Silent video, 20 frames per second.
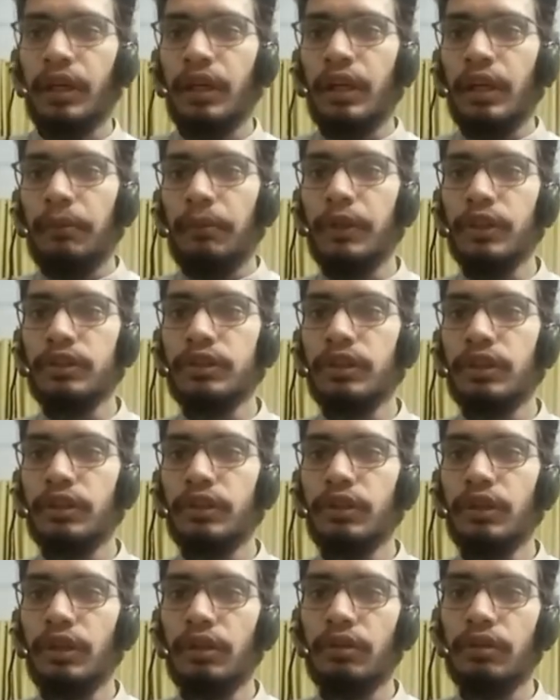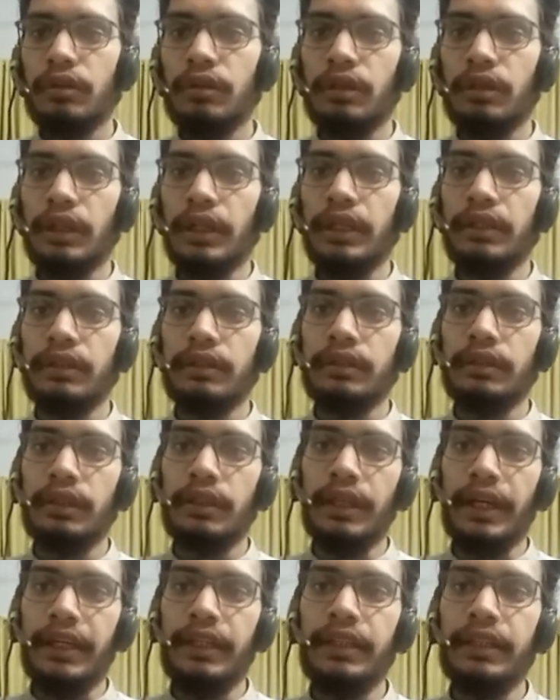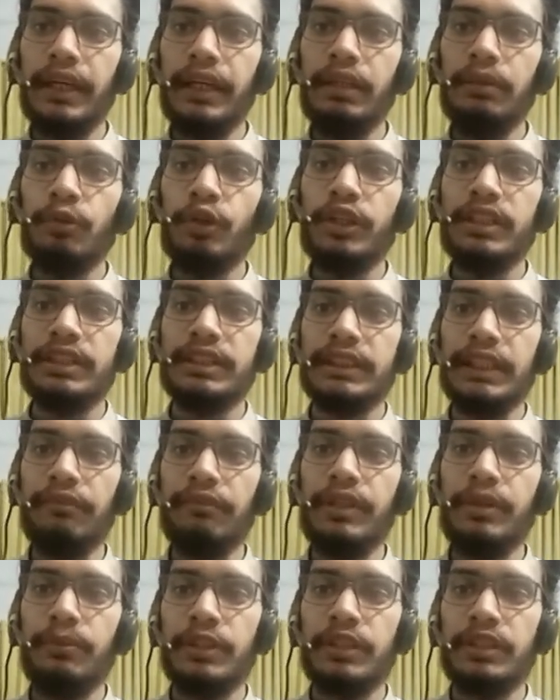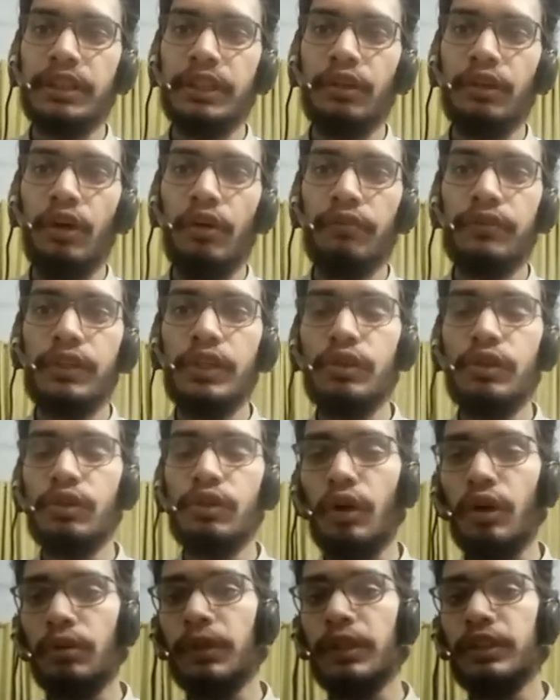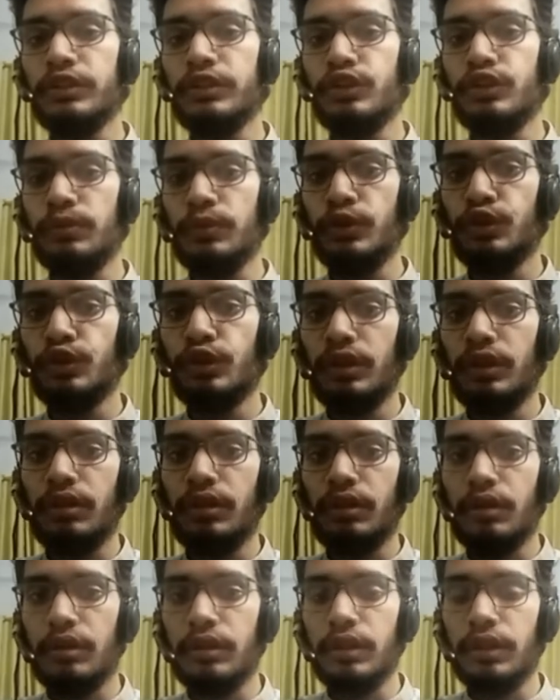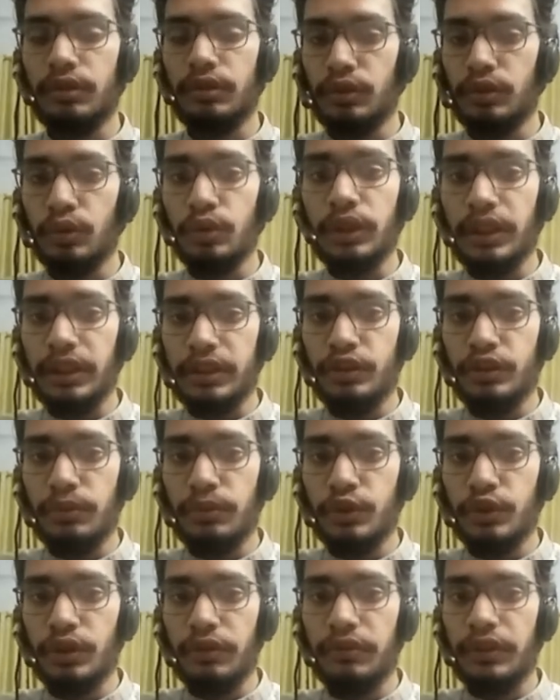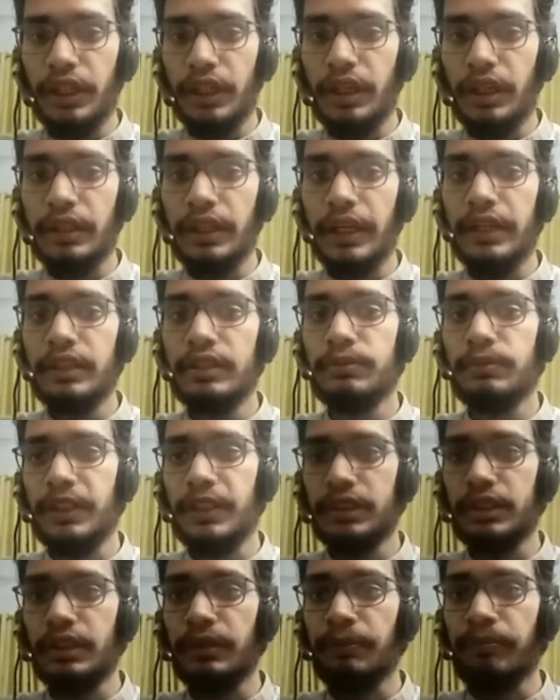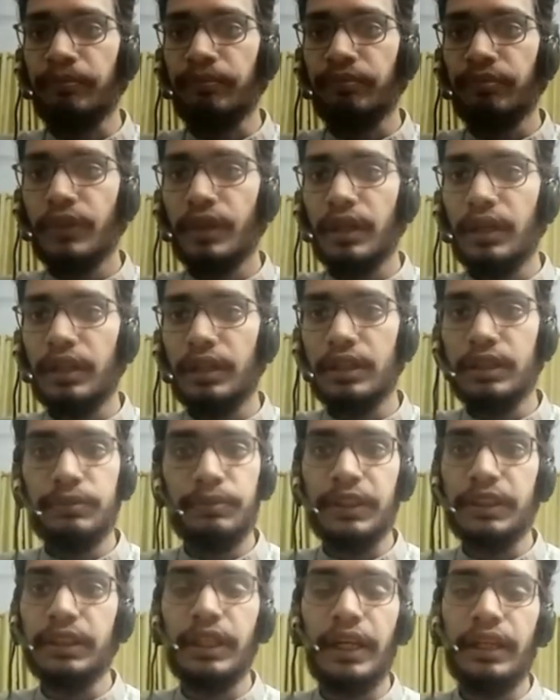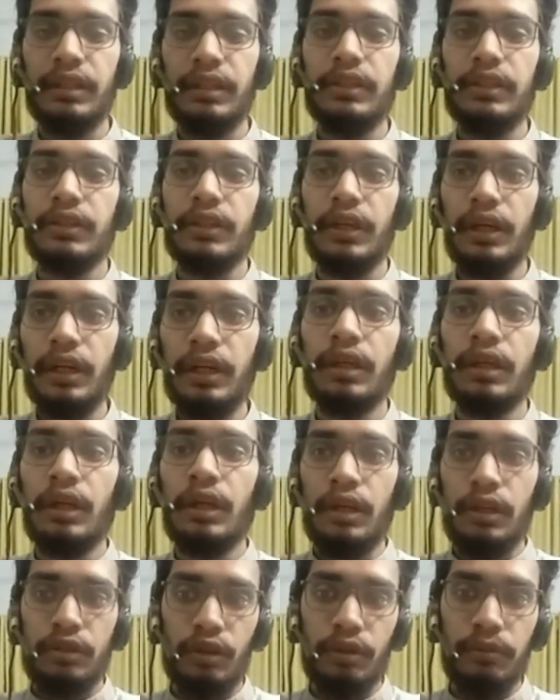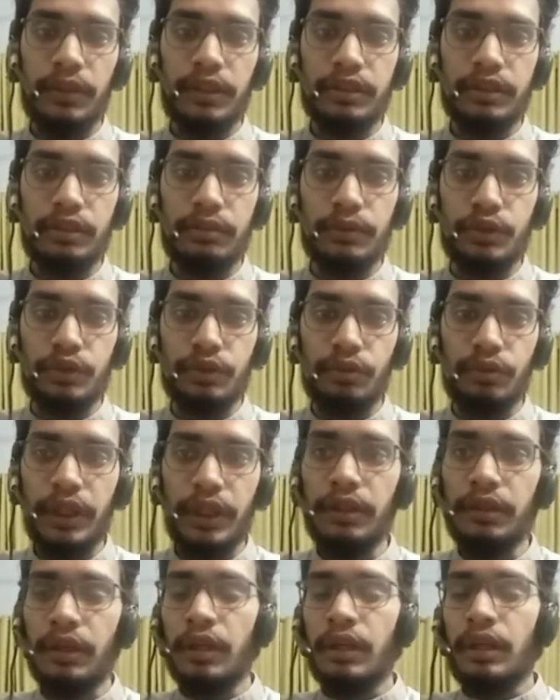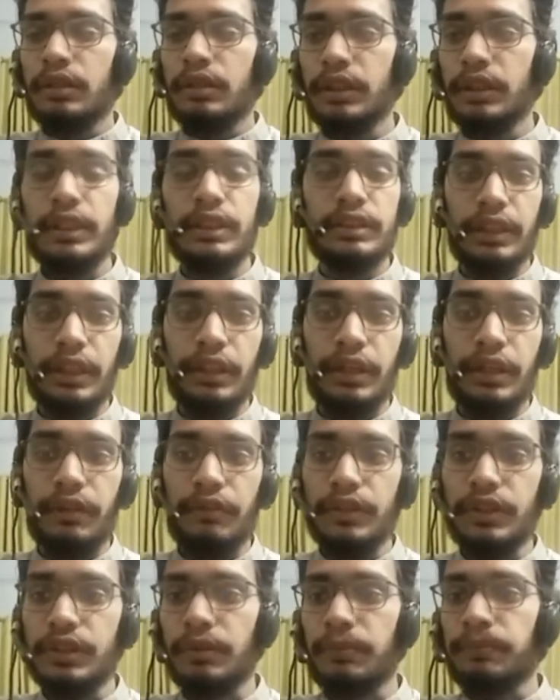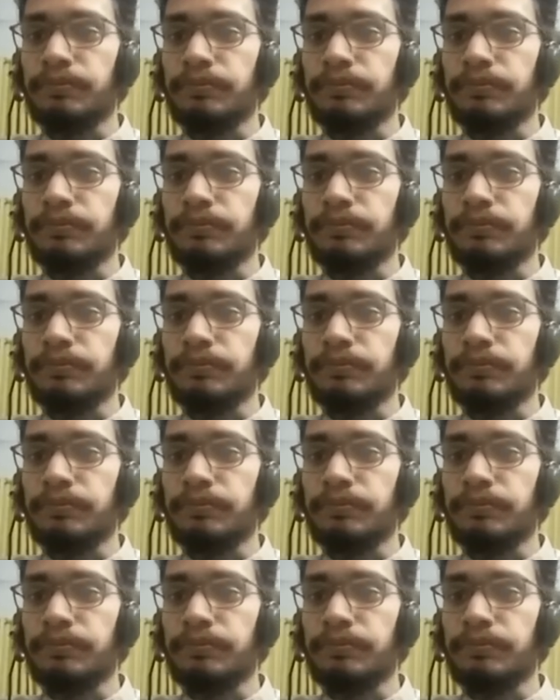Because, like the 99.7% of the normal distribution, the total distribution of data that is present at the third normal distribution, right? Third standard deviation.